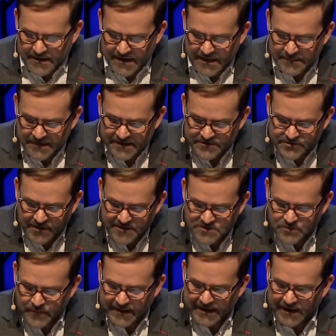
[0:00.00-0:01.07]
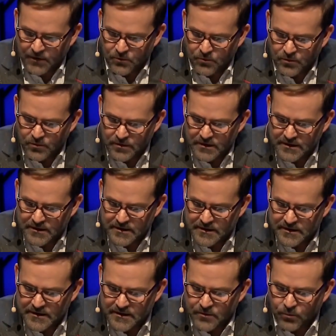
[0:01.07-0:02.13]
And then he talks about how
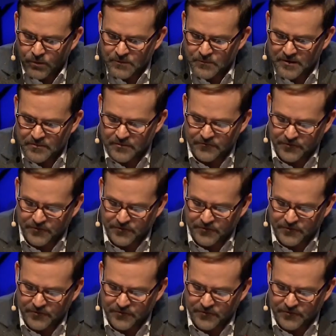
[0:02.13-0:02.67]
when we,